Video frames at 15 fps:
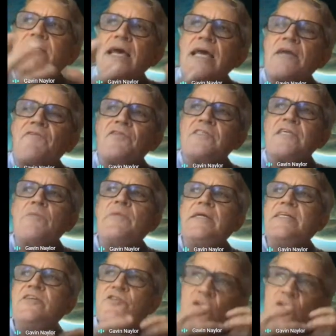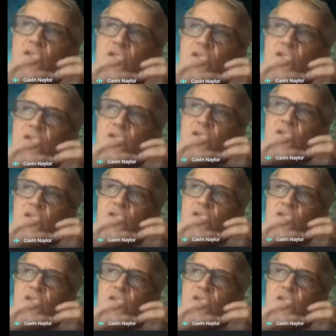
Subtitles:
take for somebody not to believe